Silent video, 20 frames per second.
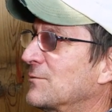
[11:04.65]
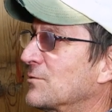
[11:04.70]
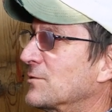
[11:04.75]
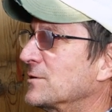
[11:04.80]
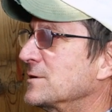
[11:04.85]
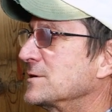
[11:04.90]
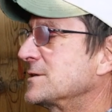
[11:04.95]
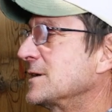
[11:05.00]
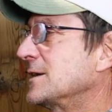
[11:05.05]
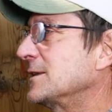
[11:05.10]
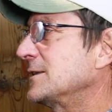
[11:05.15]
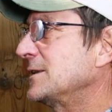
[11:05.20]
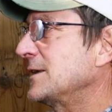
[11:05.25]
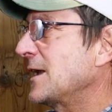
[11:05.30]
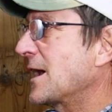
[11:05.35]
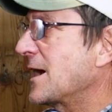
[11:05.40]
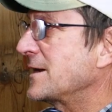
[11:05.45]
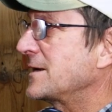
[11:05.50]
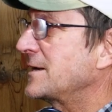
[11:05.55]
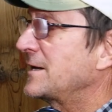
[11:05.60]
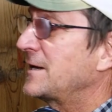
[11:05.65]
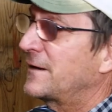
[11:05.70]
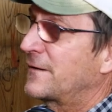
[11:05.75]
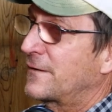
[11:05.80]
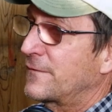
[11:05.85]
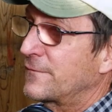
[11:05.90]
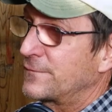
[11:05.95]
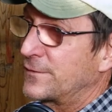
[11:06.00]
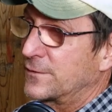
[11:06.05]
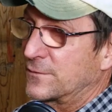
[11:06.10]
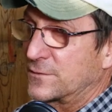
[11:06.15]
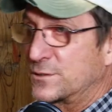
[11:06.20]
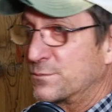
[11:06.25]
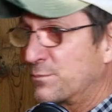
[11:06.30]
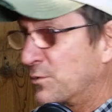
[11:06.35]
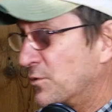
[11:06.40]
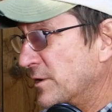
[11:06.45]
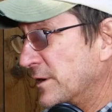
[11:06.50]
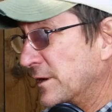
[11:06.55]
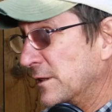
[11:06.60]
Or is it the idea of you're
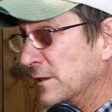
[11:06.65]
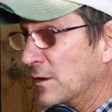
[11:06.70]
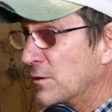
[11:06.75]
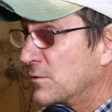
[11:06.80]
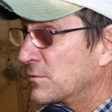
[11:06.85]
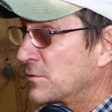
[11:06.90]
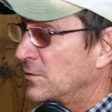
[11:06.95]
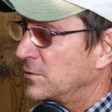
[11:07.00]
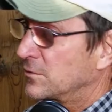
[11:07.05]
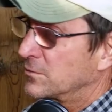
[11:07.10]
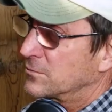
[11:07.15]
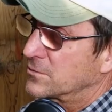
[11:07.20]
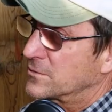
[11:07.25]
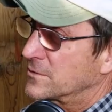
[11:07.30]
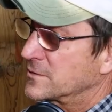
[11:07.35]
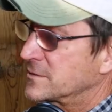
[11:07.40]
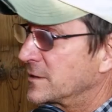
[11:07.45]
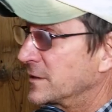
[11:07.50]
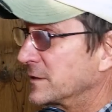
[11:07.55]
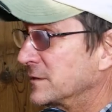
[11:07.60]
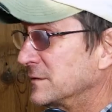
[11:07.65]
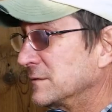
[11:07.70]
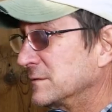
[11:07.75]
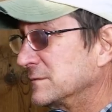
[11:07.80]
supporting local, or is it